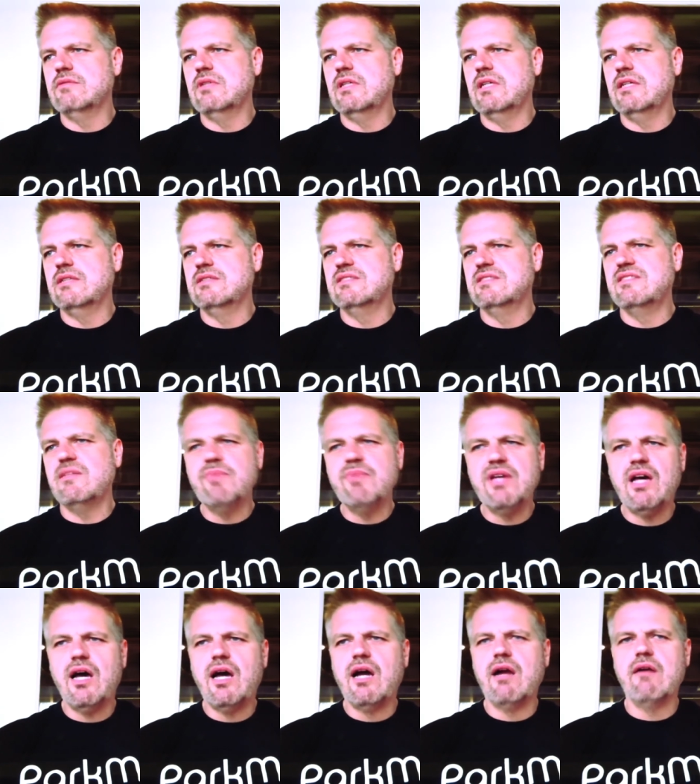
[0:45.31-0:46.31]
uh
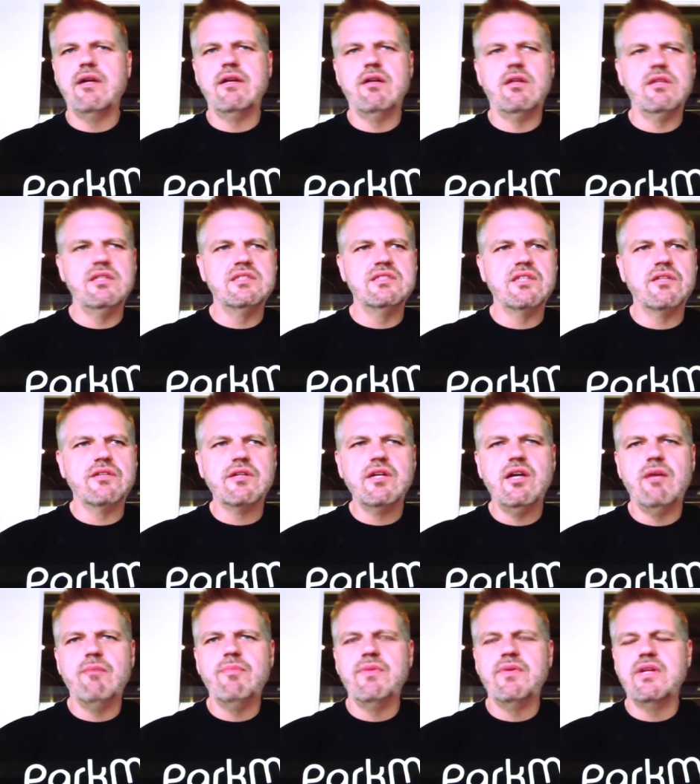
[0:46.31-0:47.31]
Zipcar and all these other
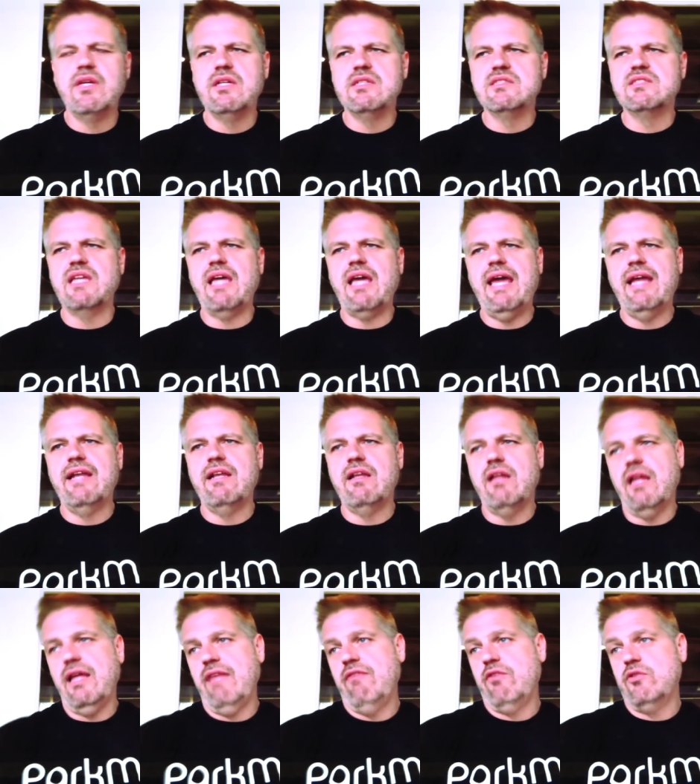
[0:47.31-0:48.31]
companies, and,
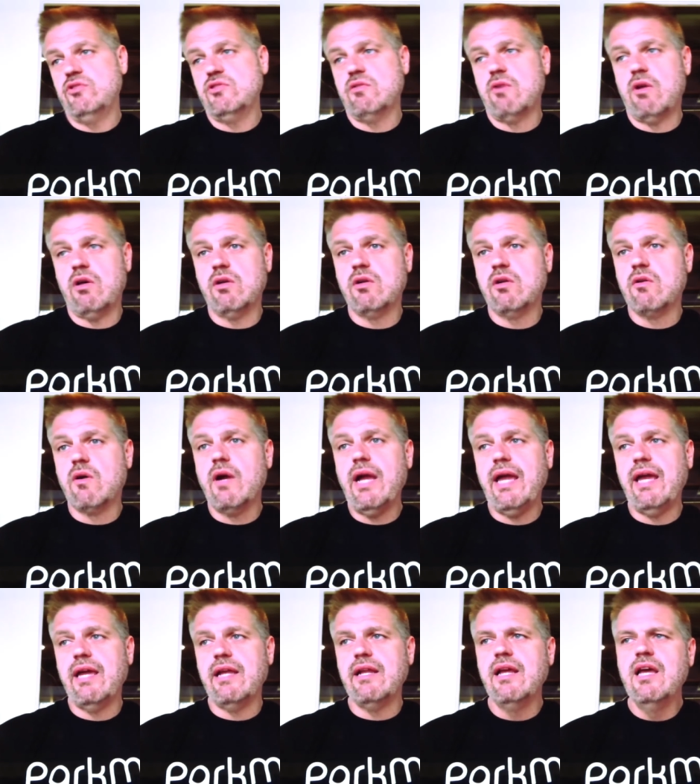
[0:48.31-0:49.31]
and those are all
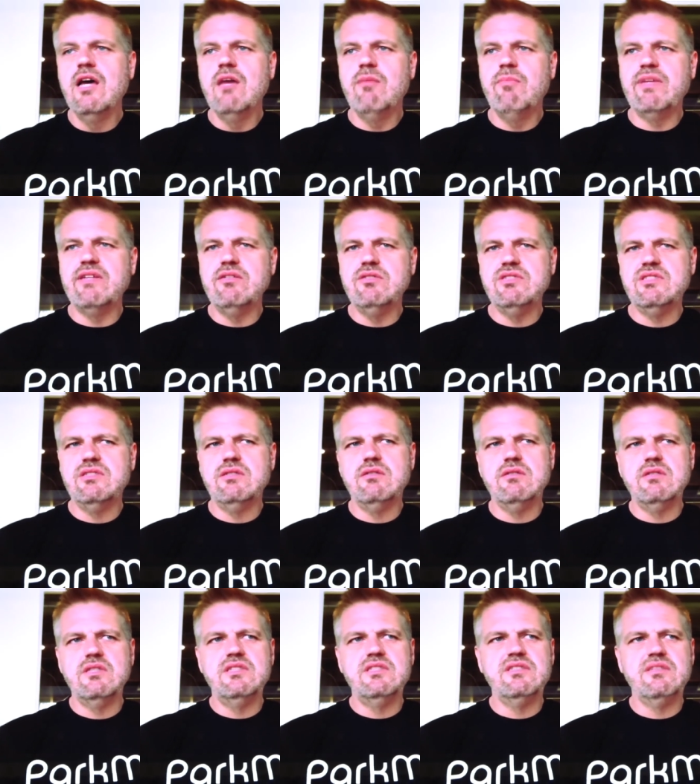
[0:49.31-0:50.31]
great, but you still
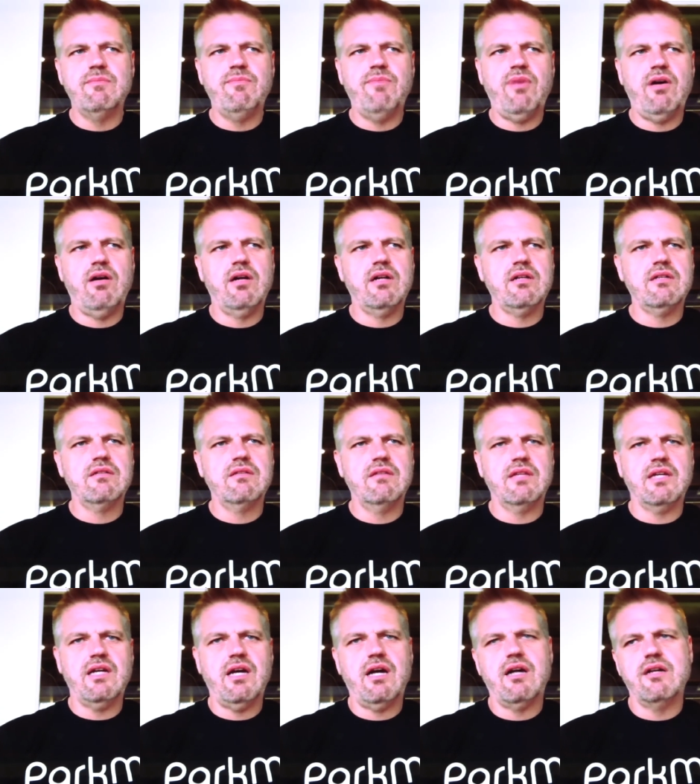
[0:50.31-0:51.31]
need to park the
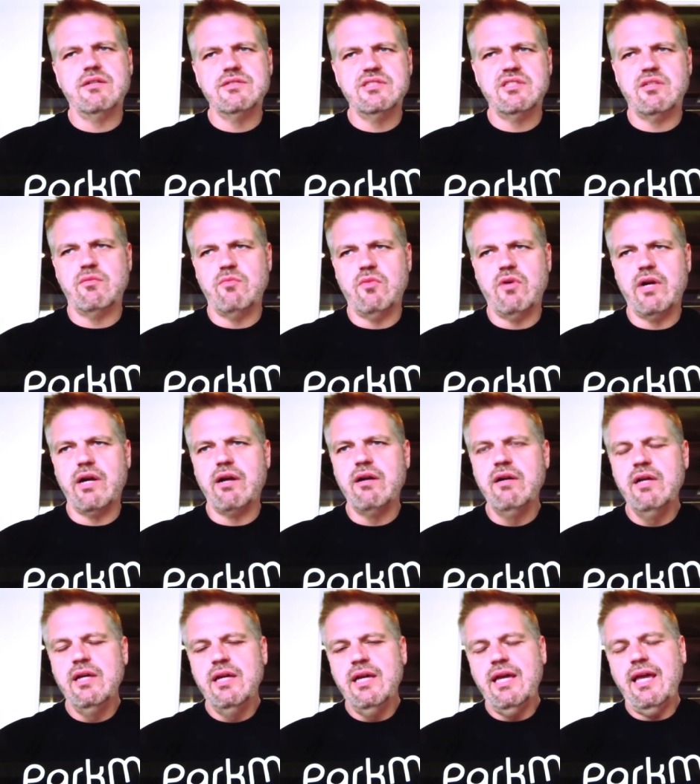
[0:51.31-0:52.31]
car somewhere.
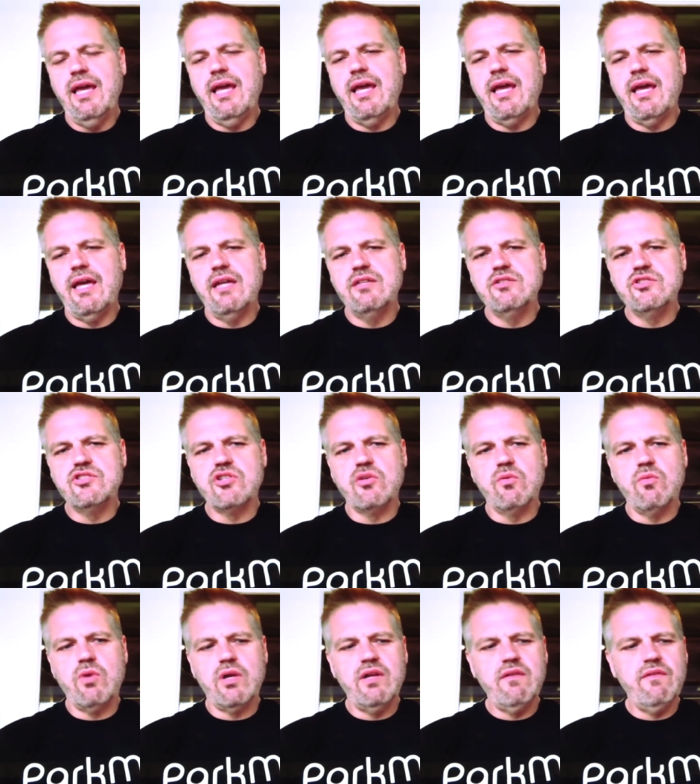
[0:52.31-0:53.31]
And so
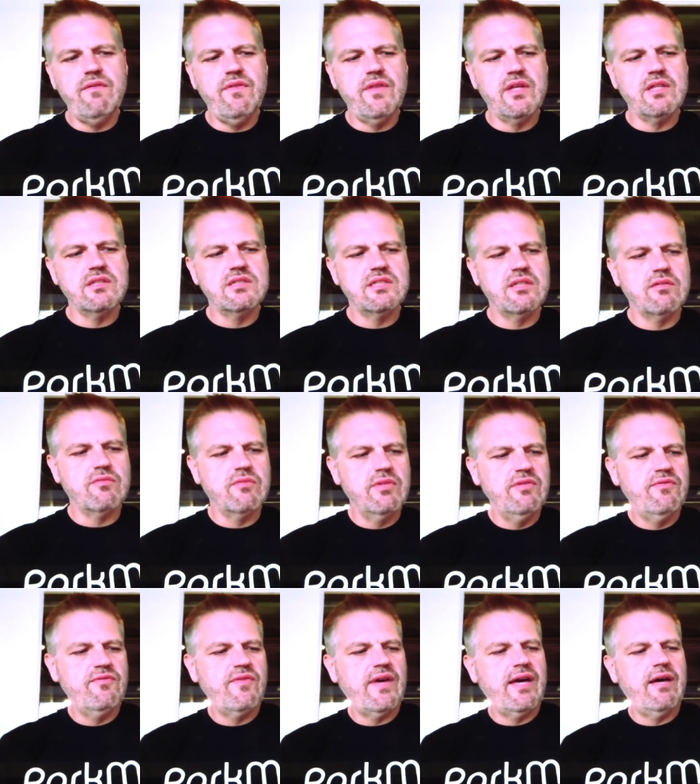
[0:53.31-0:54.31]
one of the things that we
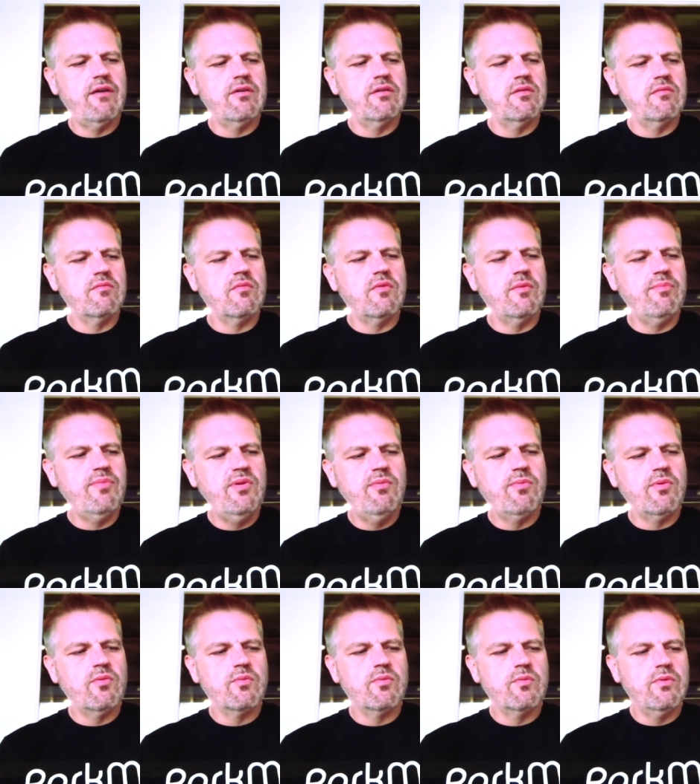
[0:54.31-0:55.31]
found what
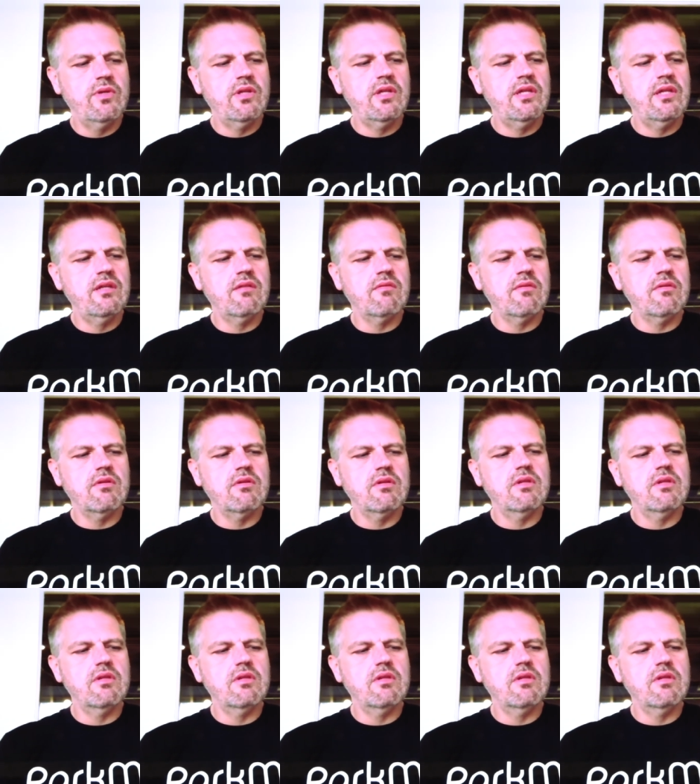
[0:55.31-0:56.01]
people really